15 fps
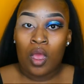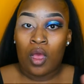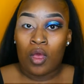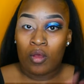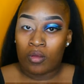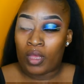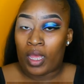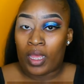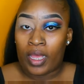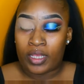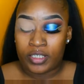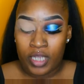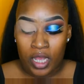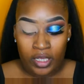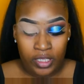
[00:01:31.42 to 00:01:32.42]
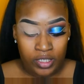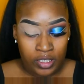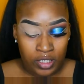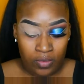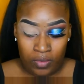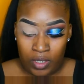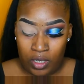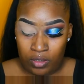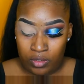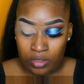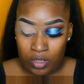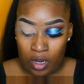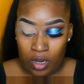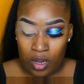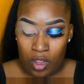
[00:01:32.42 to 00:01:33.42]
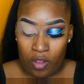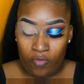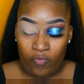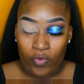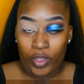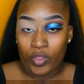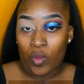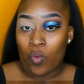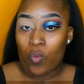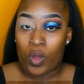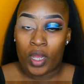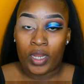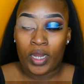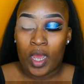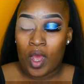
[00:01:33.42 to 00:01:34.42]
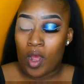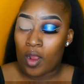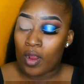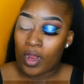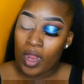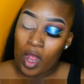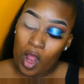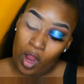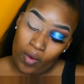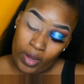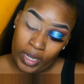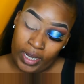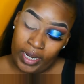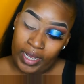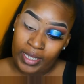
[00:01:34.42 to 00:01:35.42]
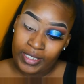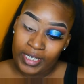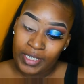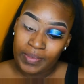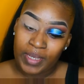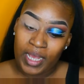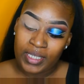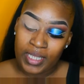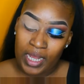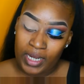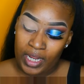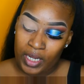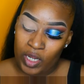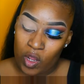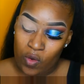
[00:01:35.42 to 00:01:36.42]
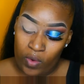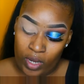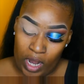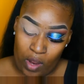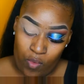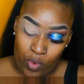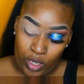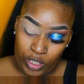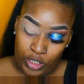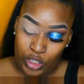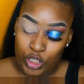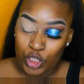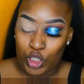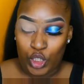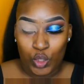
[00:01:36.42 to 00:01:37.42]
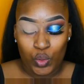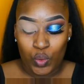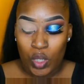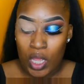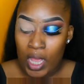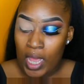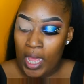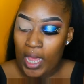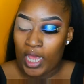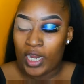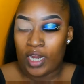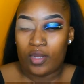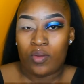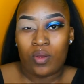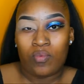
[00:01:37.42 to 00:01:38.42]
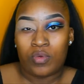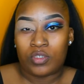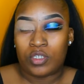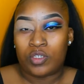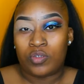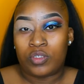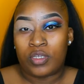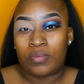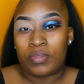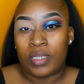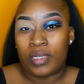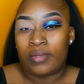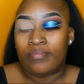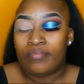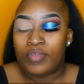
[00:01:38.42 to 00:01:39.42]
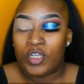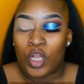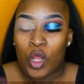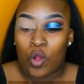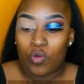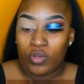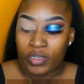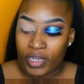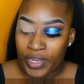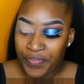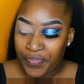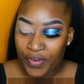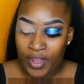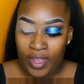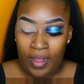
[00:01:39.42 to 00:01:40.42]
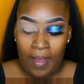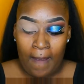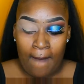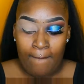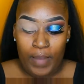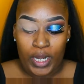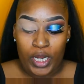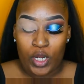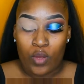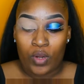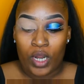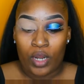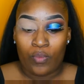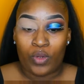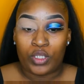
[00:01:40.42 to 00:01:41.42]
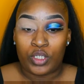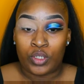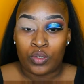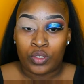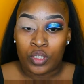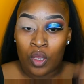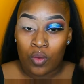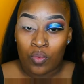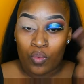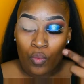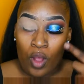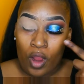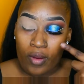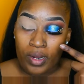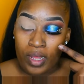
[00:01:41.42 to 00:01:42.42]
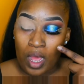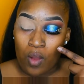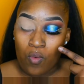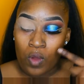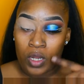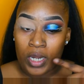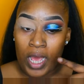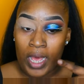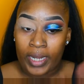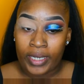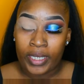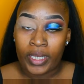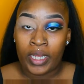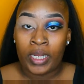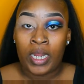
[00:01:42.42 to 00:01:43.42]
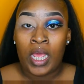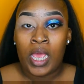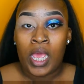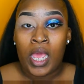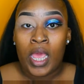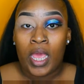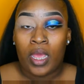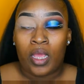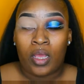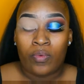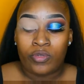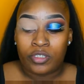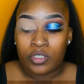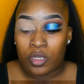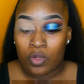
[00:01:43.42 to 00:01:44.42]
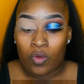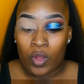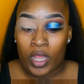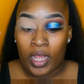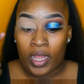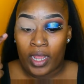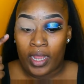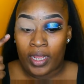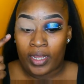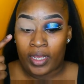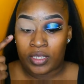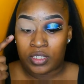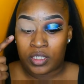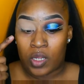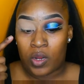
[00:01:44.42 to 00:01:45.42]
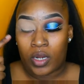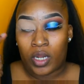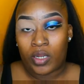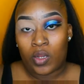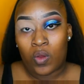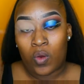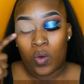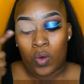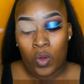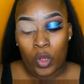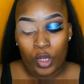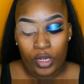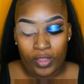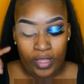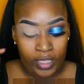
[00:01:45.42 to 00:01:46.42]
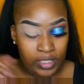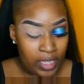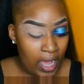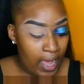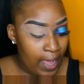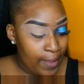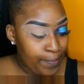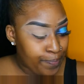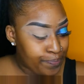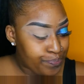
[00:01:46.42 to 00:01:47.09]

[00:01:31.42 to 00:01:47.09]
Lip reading: Okay, as y'all can see, we're gonna start off with one eye already done, just because I didn't know what I wanted to do, and I know I wanted to do something, you know, different, but I didn't know what I wanted to do. So I already got one eye done, and we're just gonna go ahead and get started on this eye.